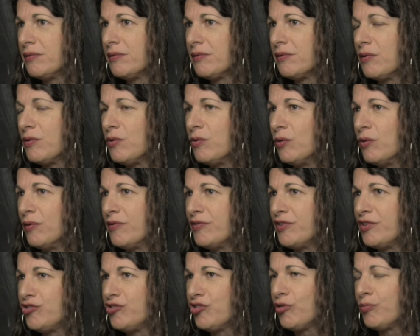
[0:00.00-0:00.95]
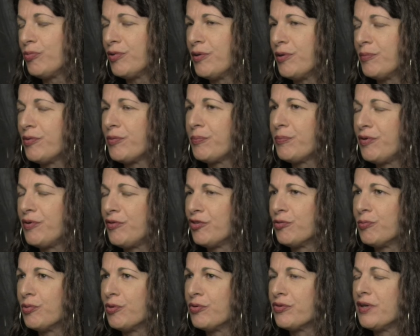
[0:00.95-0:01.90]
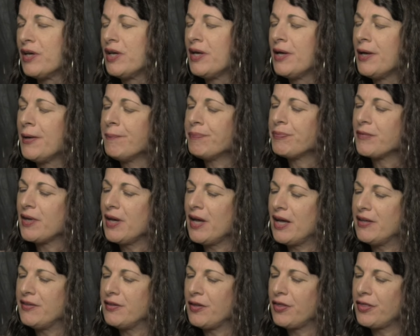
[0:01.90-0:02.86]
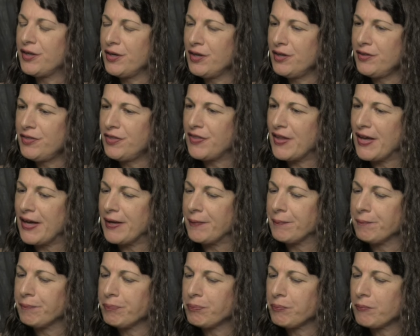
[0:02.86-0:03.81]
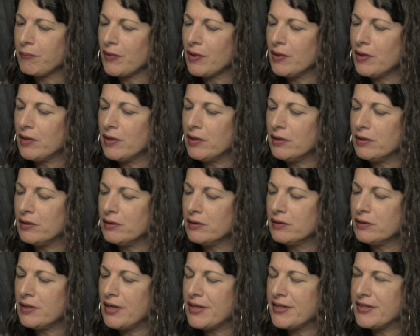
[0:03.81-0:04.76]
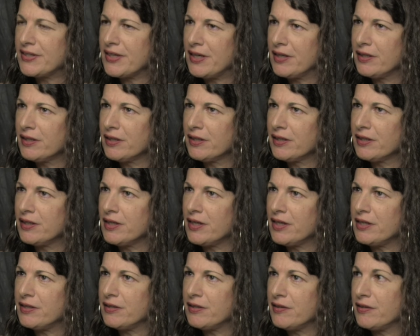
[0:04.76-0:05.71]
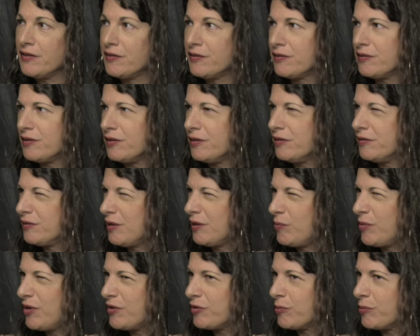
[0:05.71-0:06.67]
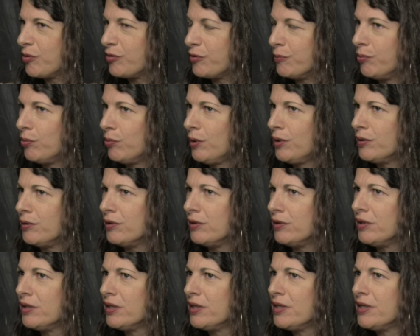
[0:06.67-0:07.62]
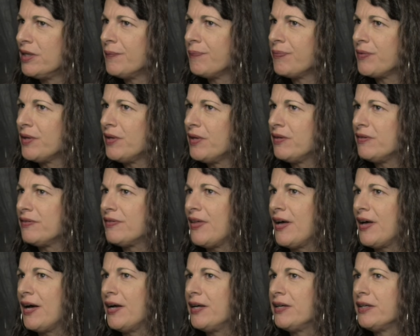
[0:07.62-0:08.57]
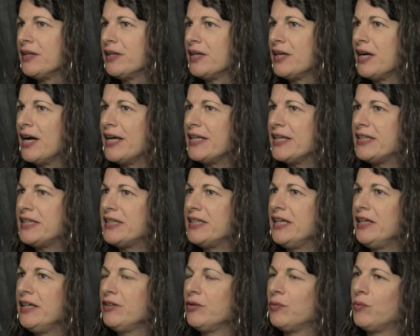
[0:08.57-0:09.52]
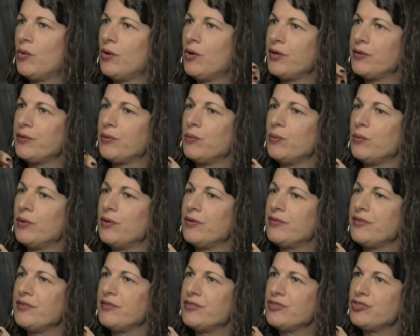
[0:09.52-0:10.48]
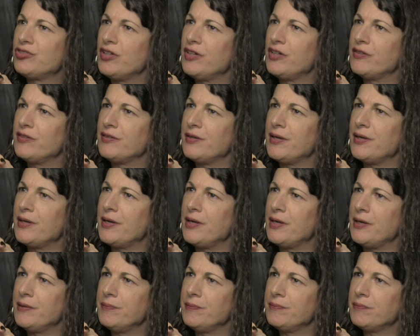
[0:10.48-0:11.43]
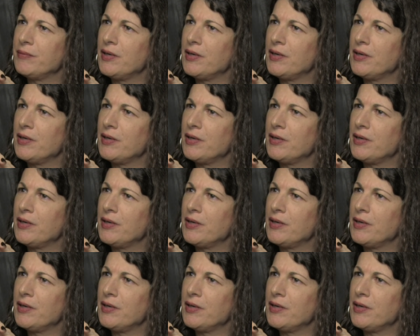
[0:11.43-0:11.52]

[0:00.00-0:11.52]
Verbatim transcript: the whole evidentiary principles. And the third thing, I think, and this is in some ways the most important, is that I think the war on whores is a